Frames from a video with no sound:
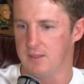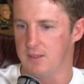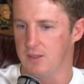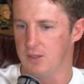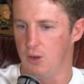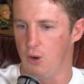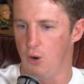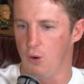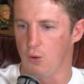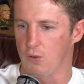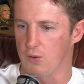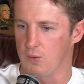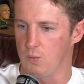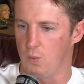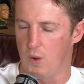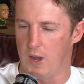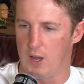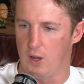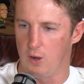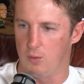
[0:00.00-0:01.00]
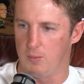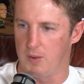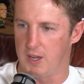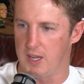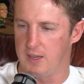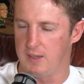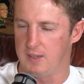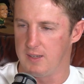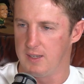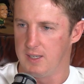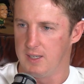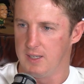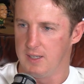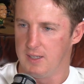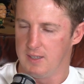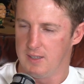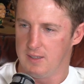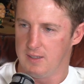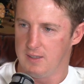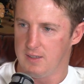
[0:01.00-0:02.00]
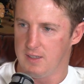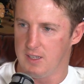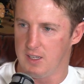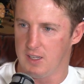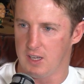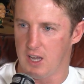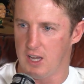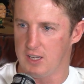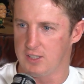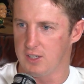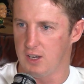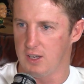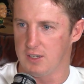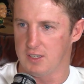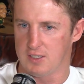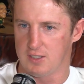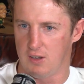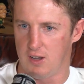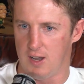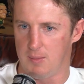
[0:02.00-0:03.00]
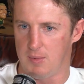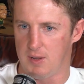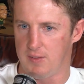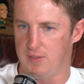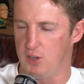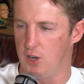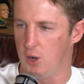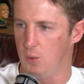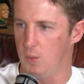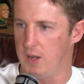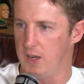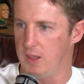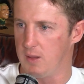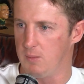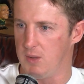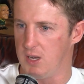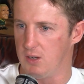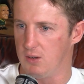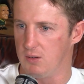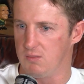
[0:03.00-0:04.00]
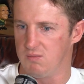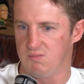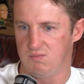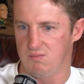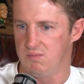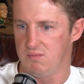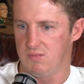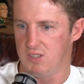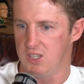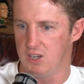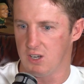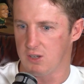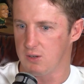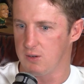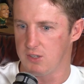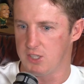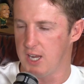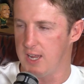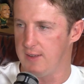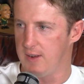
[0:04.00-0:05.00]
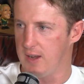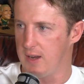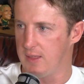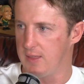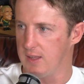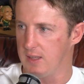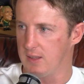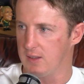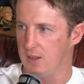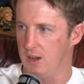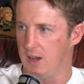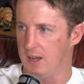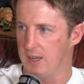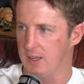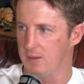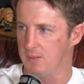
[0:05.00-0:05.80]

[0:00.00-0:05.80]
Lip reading: all good and well, but you can go side to side, but if you're not winning the middle, you're not going to achieve anything. Like,